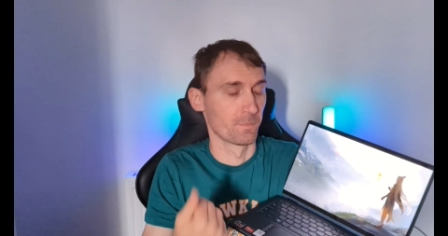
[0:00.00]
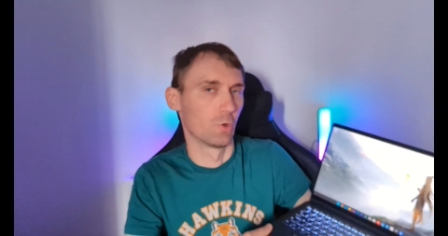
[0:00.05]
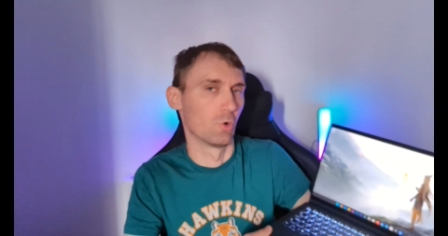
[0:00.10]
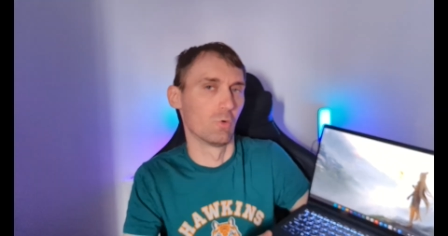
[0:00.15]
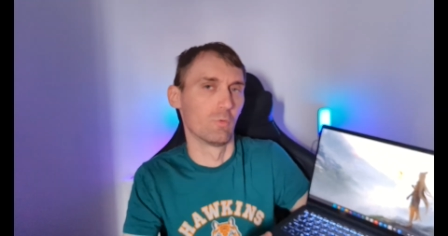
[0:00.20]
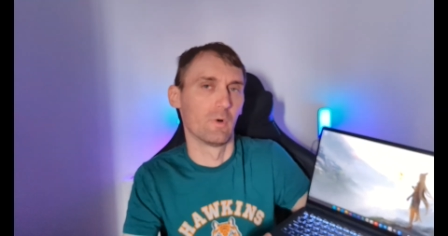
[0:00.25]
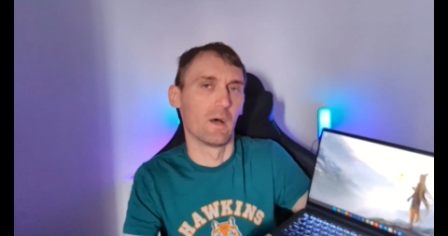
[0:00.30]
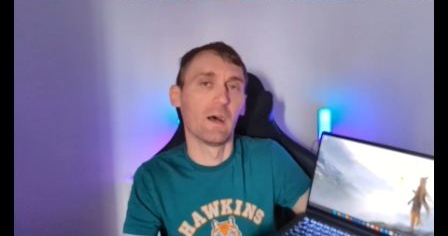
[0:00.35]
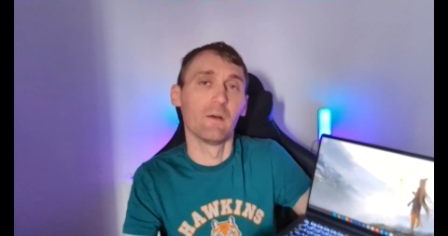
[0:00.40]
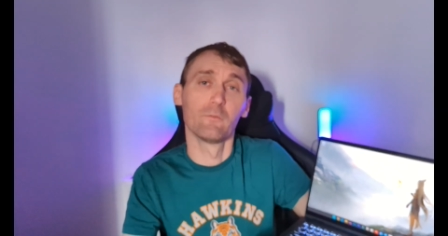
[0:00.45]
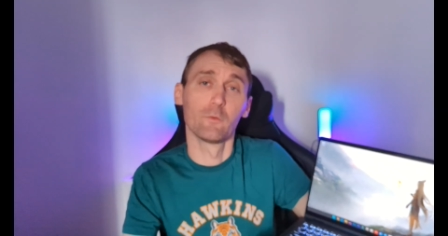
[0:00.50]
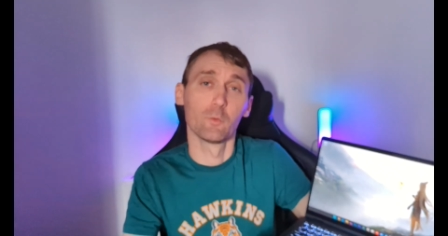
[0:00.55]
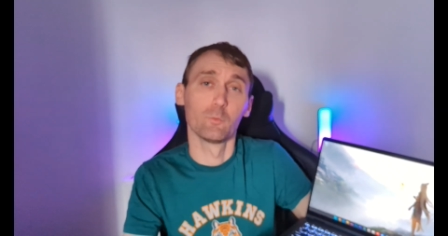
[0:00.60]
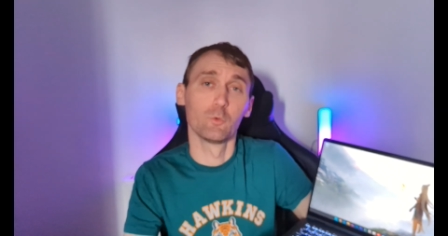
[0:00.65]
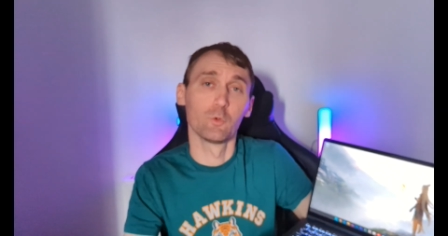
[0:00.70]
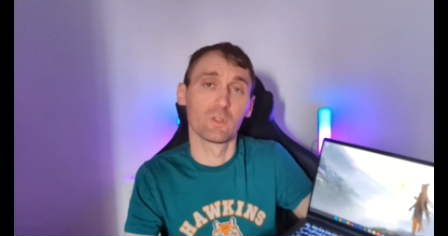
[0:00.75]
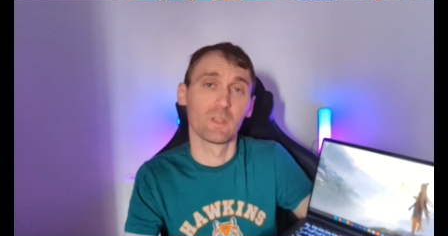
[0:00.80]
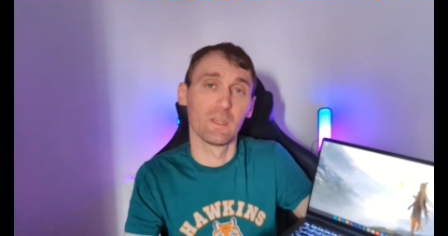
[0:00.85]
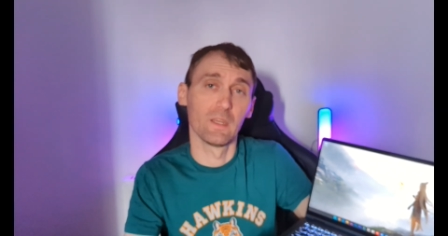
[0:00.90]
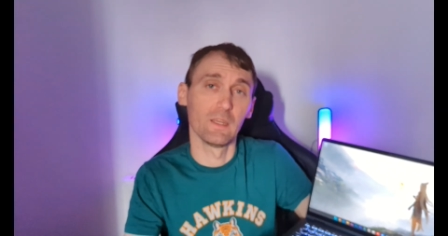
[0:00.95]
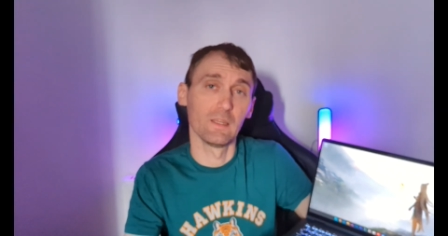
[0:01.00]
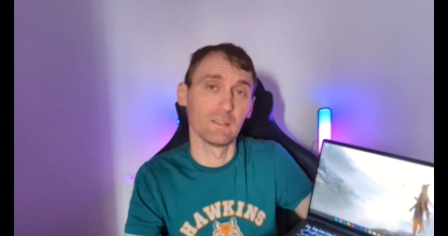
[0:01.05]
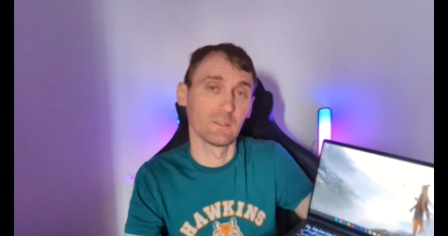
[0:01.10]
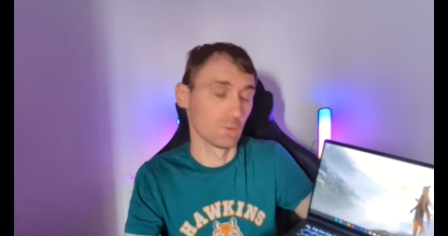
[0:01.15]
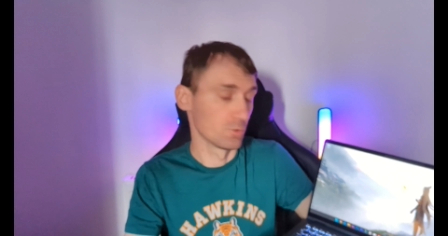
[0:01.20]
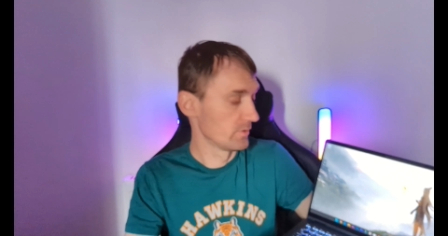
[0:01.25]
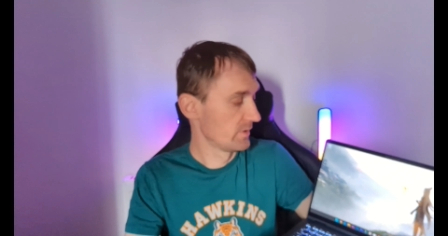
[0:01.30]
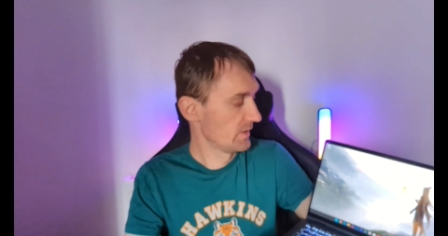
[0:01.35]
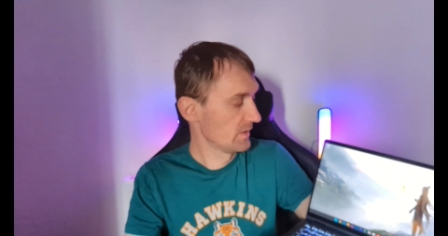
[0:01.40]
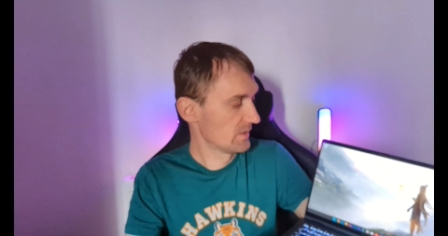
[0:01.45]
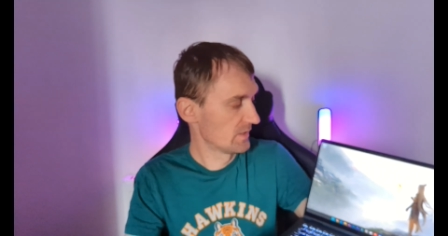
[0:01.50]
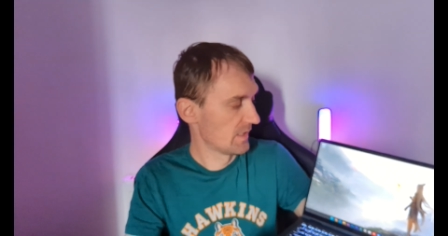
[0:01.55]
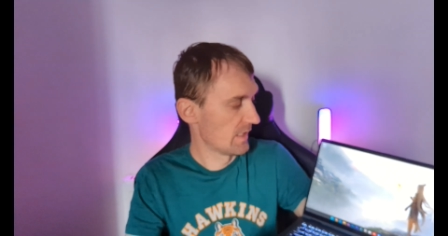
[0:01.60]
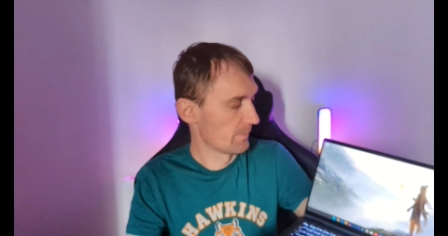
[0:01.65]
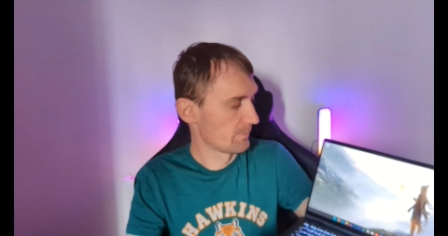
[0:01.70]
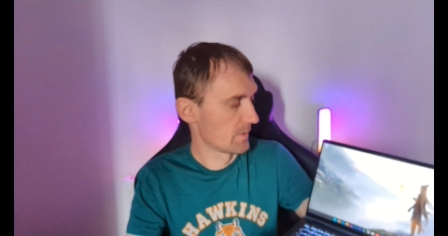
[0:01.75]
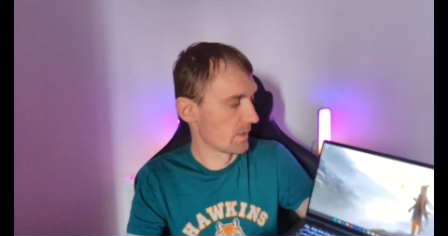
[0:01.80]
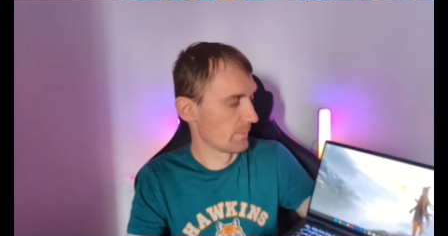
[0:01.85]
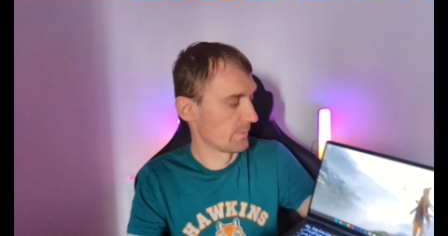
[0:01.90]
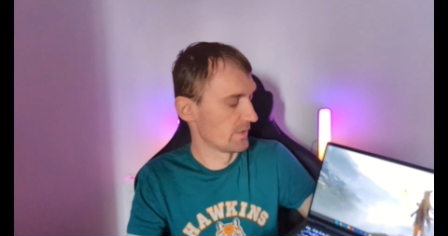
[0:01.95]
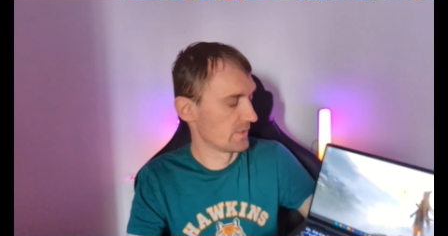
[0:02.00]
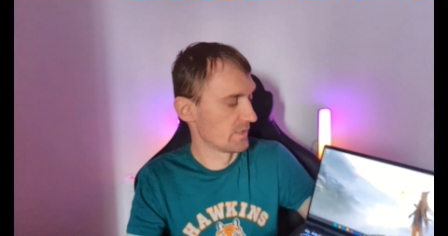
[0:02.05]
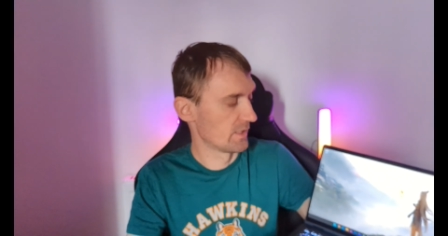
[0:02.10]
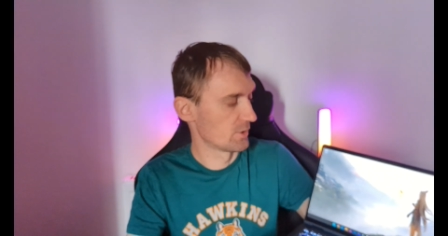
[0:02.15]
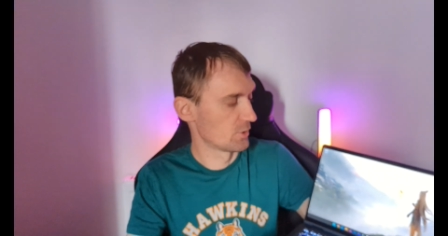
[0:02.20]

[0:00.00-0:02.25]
So I'm from UK, so this laptop it's